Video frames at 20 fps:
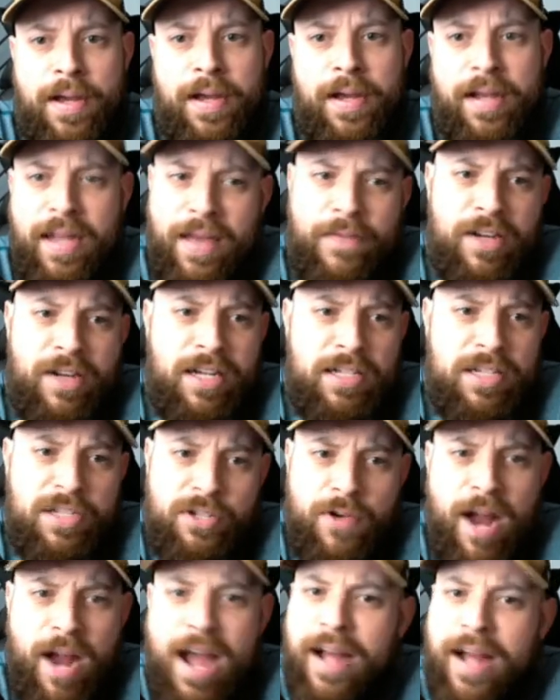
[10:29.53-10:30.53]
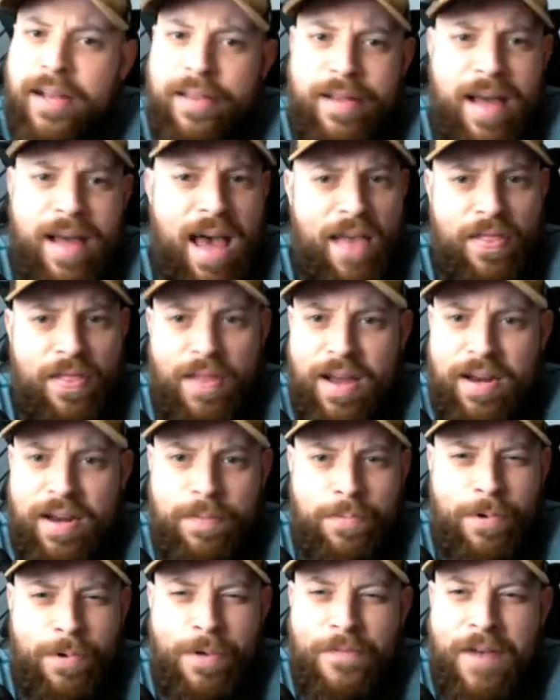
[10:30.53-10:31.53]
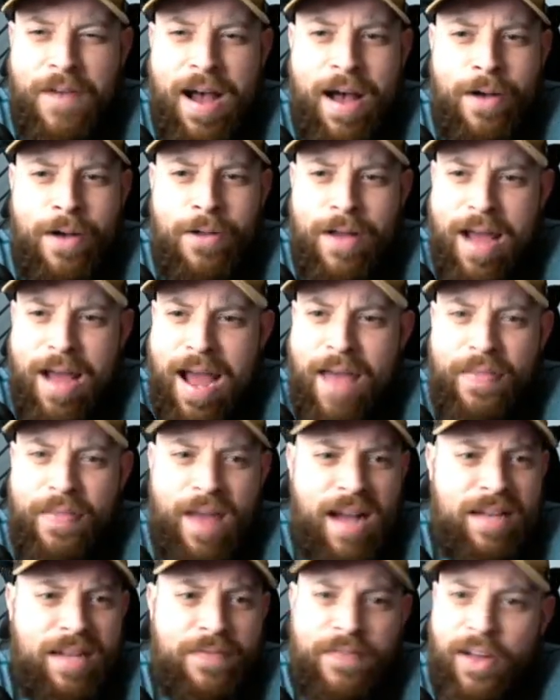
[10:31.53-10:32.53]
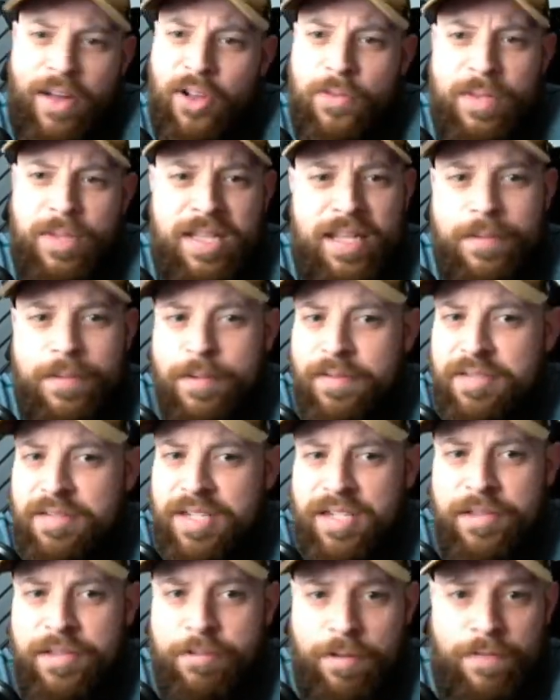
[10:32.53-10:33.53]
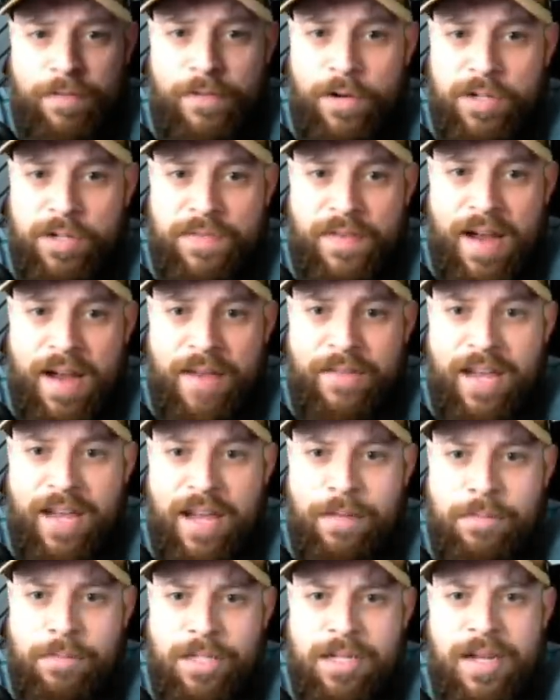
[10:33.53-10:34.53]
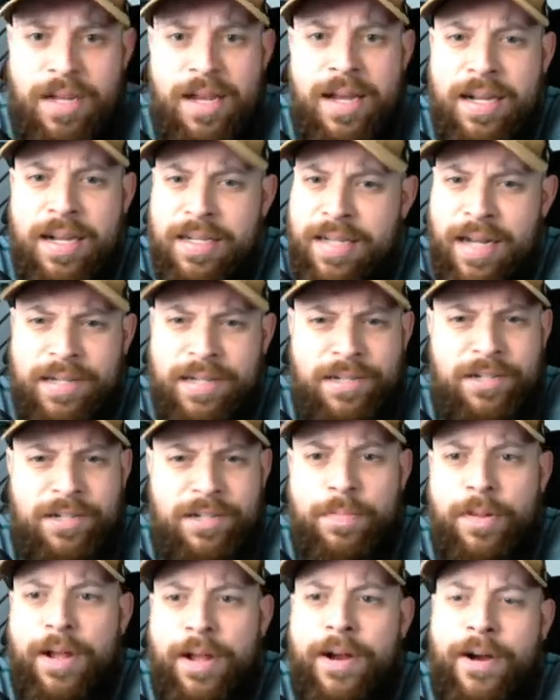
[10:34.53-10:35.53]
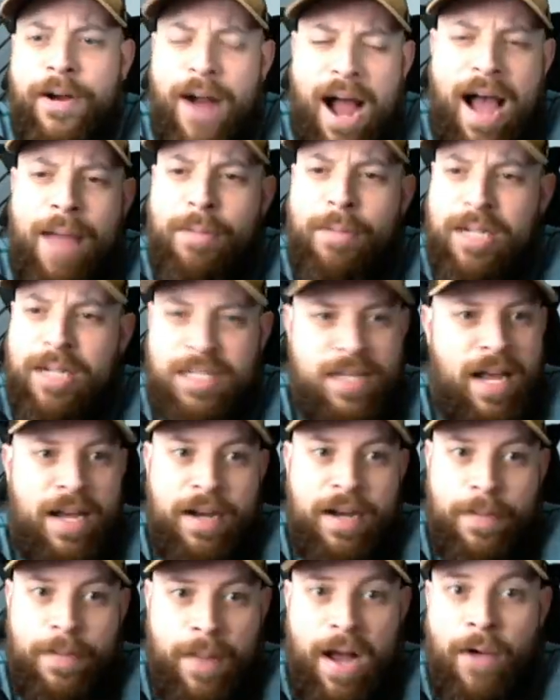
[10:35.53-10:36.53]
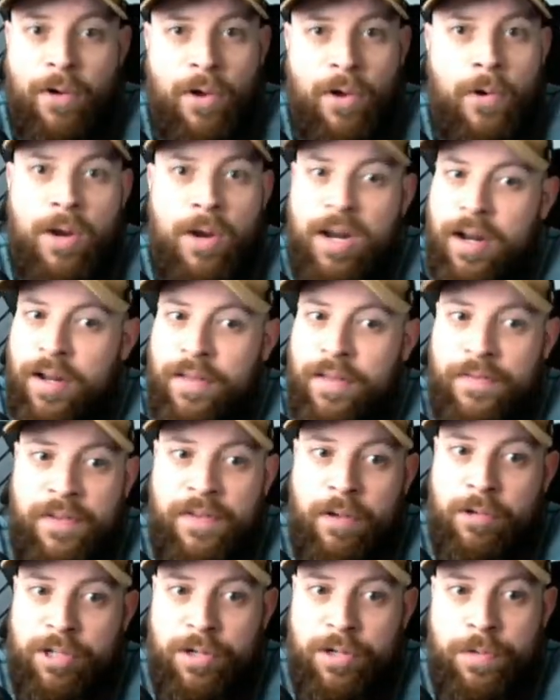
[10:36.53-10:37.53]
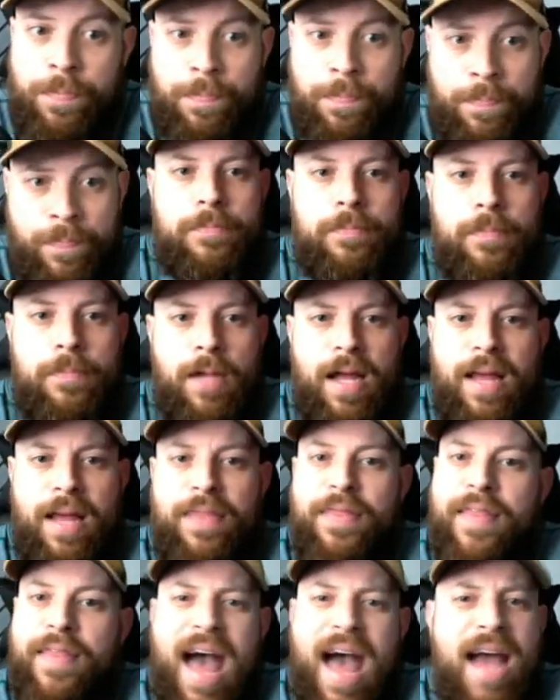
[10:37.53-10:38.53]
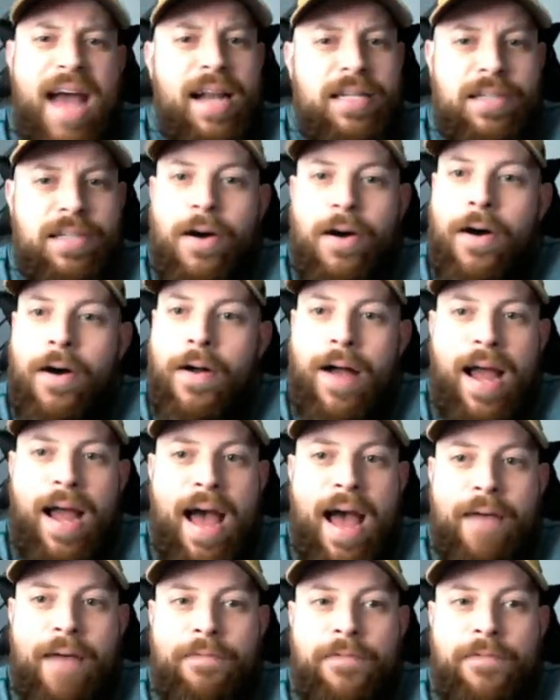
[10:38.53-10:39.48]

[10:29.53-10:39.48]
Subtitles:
Given his strength, athletic profile, and that development that we've seen through the first 5 games, Dexter's a player I'm excited about going into the future. And that is all I have